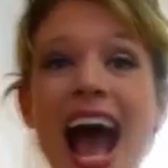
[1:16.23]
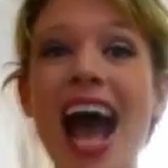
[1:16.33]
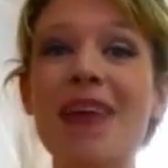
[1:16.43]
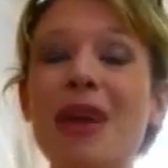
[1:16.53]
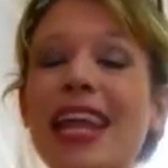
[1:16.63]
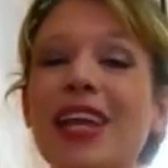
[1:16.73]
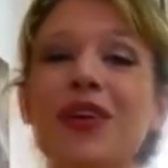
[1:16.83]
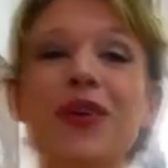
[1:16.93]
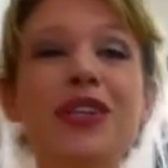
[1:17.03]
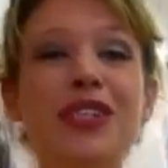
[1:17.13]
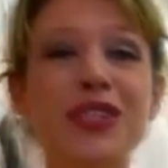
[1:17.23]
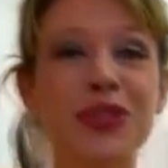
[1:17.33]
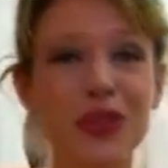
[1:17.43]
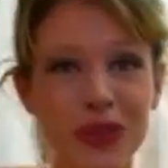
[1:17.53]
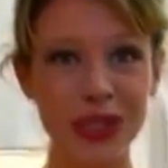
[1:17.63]
I'm at a gorgeous
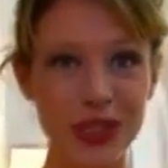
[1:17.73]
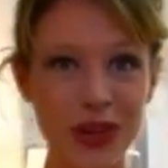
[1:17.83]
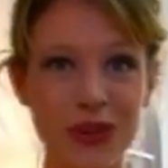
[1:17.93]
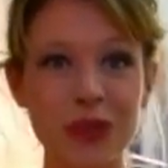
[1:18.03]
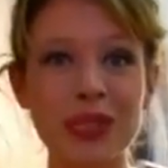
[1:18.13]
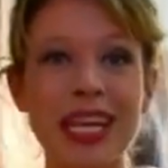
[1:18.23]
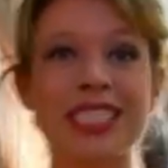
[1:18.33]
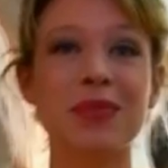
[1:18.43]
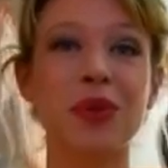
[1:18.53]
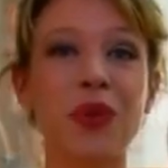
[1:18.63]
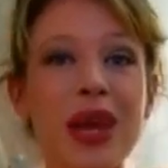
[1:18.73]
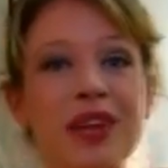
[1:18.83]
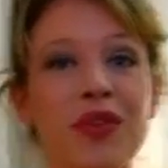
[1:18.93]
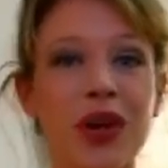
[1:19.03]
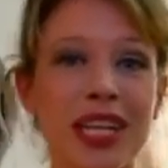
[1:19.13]
jewelry showroom to get some
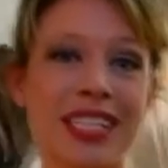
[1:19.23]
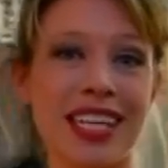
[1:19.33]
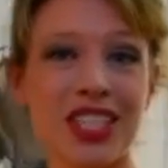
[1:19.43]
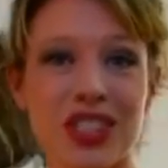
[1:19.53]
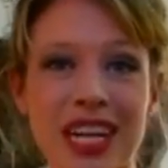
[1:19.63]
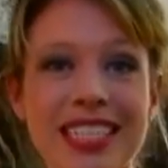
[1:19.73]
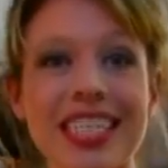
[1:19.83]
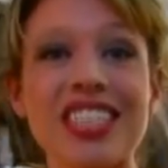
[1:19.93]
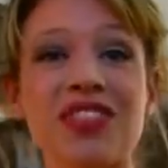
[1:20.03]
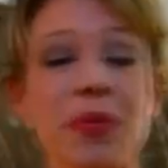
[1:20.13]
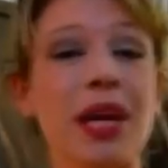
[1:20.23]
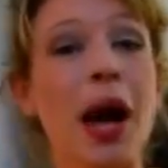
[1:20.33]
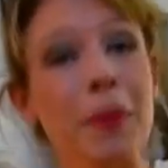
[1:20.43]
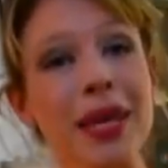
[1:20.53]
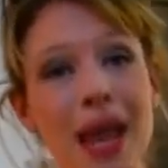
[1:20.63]
creative organization ideas from an
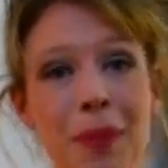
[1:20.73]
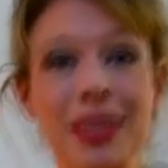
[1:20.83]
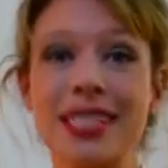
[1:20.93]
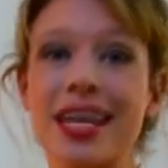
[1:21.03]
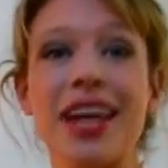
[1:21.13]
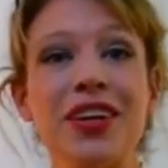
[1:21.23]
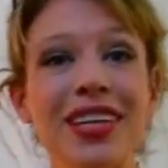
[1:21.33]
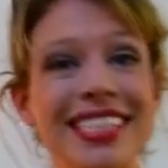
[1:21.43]
up-and-coming designer and